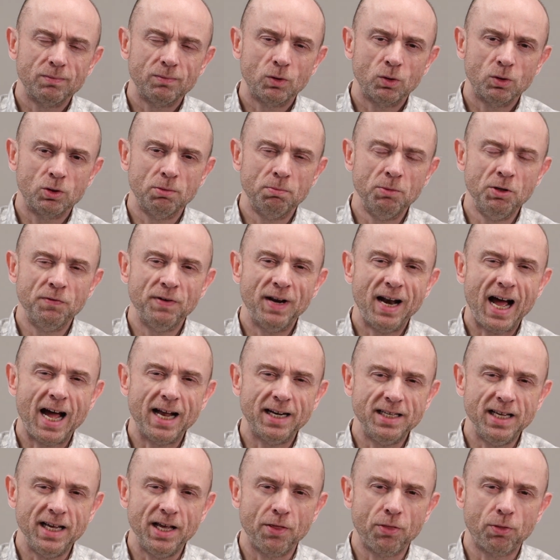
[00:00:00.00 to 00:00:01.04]
or to move an
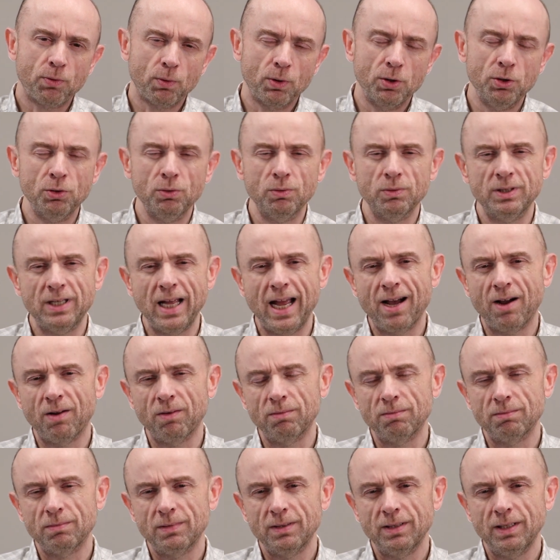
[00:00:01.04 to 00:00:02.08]
idea through
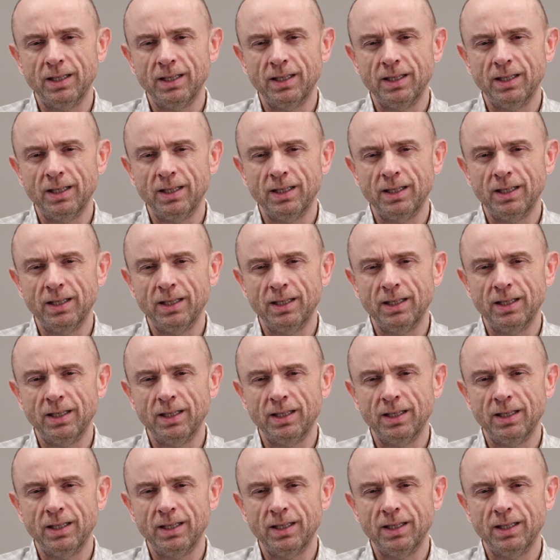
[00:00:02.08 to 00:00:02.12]
down